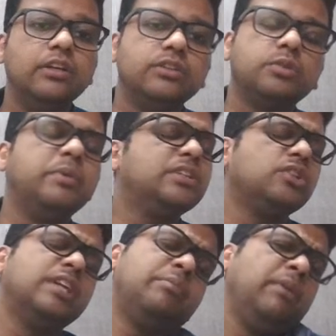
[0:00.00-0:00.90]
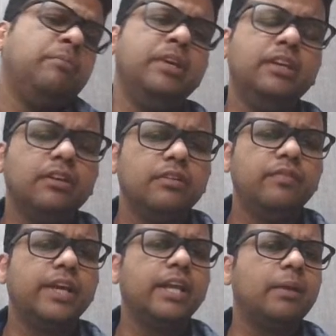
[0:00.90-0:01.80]
So based on that, maybe
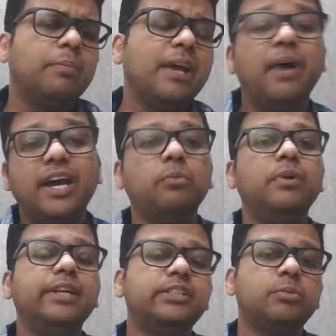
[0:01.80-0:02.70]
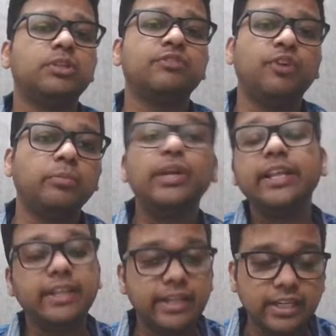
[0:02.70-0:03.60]
we can apply binomial distribution formula
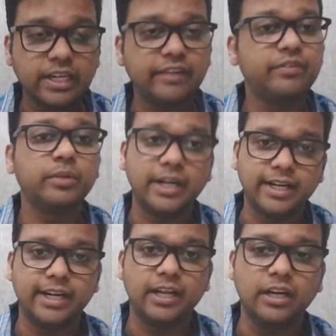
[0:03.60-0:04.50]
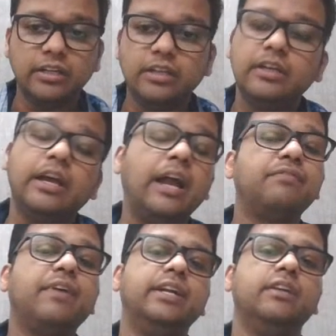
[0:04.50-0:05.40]
in real life to that data and
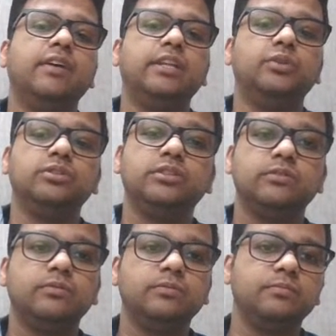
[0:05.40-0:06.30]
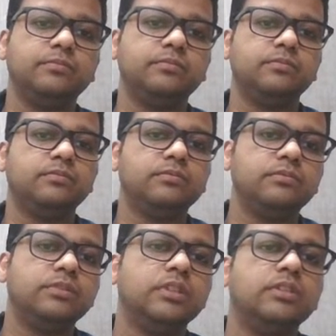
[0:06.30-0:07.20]
find the values. So
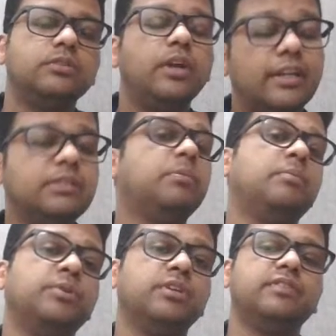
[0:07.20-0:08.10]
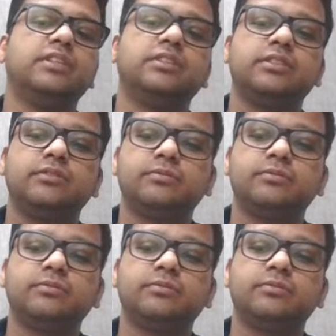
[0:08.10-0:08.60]
that is the purpose of this.